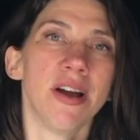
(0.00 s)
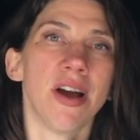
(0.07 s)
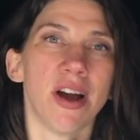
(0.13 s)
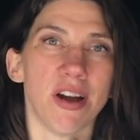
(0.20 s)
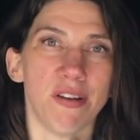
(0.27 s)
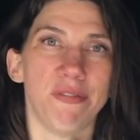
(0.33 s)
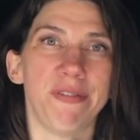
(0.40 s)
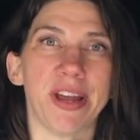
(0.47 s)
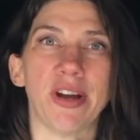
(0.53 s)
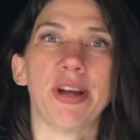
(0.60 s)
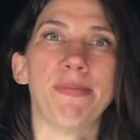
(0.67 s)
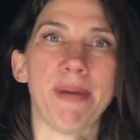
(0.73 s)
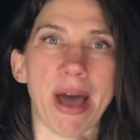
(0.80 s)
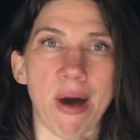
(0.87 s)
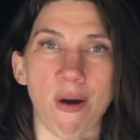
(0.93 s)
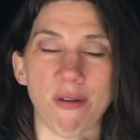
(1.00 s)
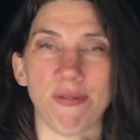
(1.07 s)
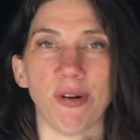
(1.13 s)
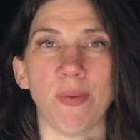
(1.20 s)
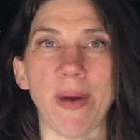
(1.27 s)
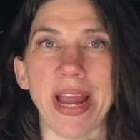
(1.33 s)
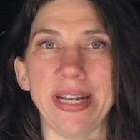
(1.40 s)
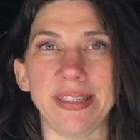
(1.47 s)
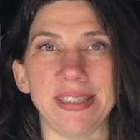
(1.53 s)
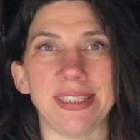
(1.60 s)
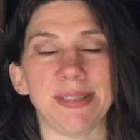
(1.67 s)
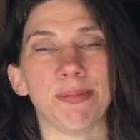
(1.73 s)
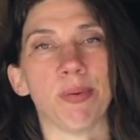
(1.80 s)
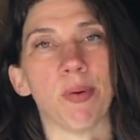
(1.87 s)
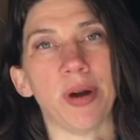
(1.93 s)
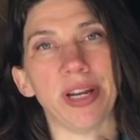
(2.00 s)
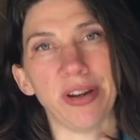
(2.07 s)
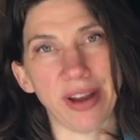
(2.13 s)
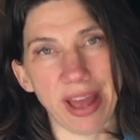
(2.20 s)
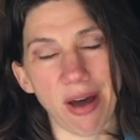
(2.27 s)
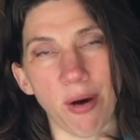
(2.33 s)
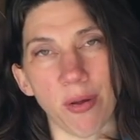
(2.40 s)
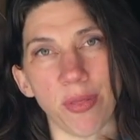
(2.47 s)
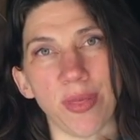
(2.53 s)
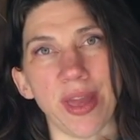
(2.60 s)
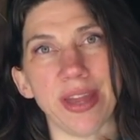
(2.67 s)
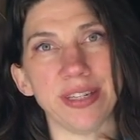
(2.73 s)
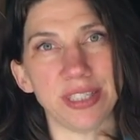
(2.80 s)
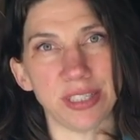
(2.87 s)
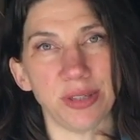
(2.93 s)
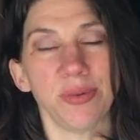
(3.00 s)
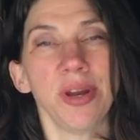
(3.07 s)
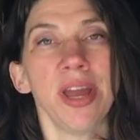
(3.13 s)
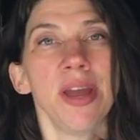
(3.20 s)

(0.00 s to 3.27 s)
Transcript: are a very powerful way to support your health and to